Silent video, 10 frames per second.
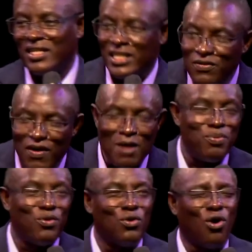
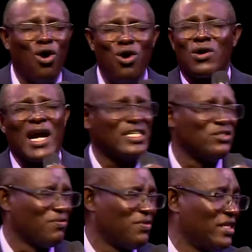Liverpool, all
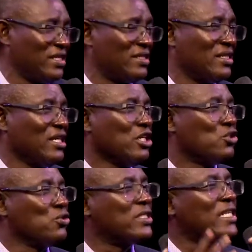kinds of things.
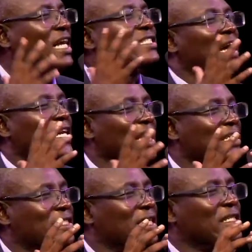To such an
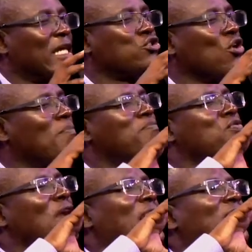extent that your
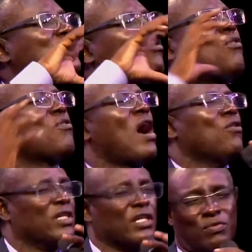brain is
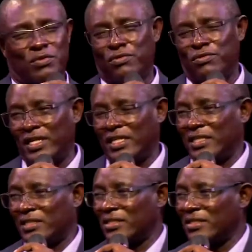crowded with all
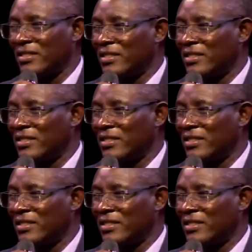things.